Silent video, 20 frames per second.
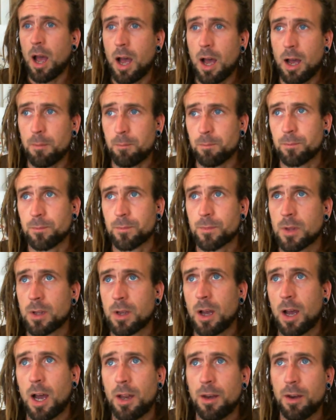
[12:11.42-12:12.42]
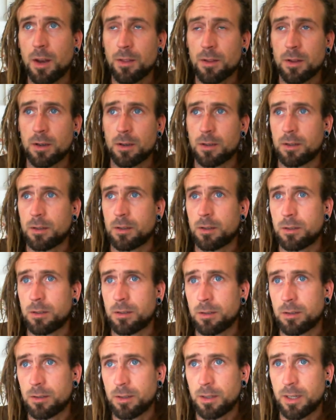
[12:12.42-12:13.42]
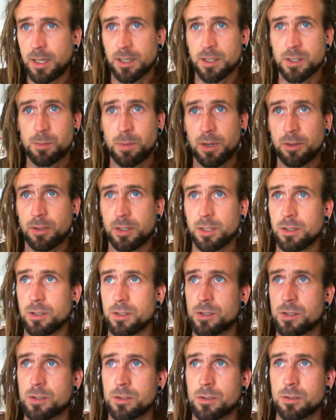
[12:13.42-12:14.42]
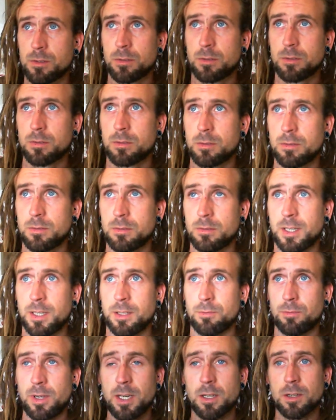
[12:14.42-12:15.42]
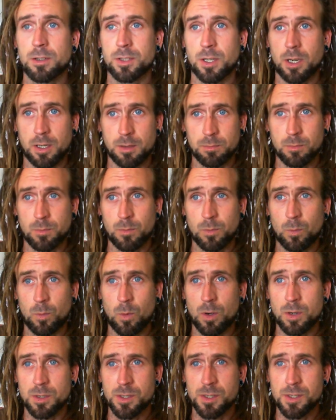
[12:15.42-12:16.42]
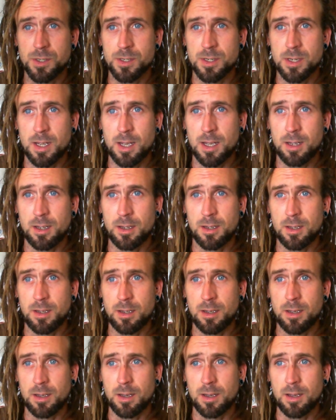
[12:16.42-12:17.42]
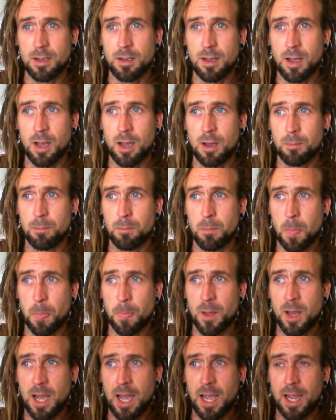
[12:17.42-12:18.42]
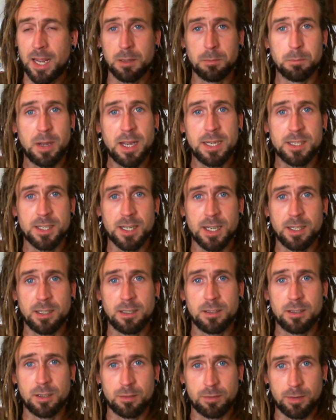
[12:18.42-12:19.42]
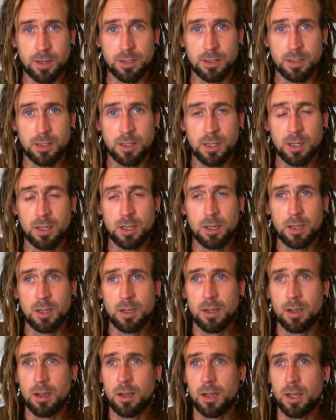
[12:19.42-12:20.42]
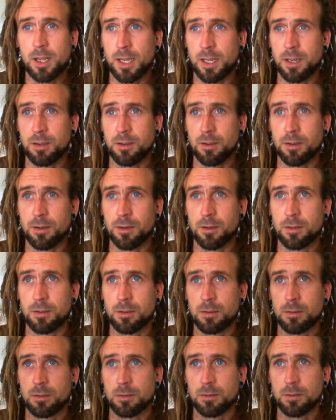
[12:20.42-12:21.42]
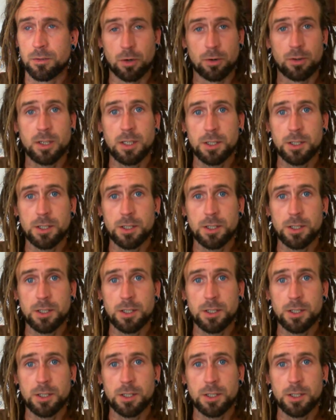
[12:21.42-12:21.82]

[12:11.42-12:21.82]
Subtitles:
Another experience in real time was at a May Day event in Norwich again,